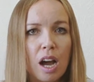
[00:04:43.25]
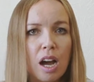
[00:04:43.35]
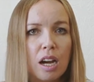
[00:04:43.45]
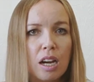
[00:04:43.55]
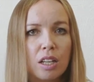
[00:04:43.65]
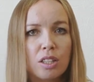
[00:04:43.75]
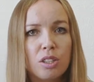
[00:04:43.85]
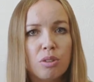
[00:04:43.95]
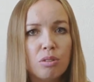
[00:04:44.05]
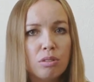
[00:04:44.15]
Uh,
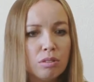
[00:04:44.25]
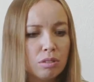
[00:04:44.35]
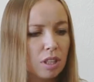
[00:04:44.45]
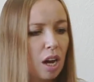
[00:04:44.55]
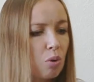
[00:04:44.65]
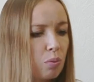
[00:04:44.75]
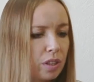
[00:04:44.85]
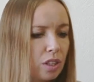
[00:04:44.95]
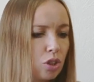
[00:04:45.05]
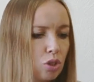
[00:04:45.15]
you, now
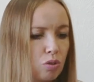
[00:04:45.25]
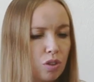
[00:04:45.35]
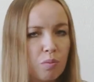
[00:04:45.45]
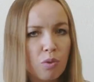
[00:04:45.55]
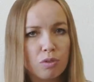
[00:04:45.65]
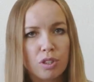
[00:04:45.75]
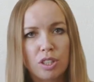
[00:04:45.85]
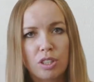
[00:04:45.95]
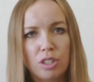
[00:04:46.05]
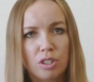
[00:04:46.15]
we need to remove
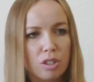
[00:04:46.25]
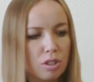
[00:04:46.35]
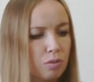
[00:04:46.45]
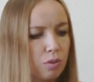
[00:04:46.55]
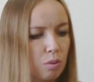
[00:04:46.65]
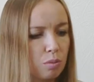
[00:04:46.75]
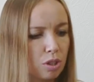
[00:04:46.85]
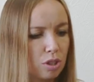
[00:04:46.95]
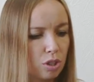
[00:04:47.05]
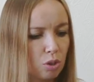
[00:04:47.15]
the disks from
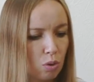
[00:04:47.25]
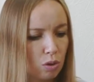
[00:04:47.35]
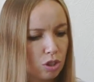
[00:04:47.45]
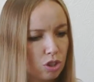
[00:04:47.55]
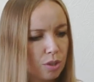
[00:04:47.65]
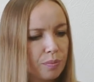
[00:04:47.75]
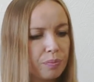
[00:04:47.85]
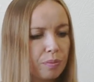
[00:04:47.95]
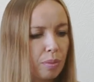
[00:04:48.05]
the Synology.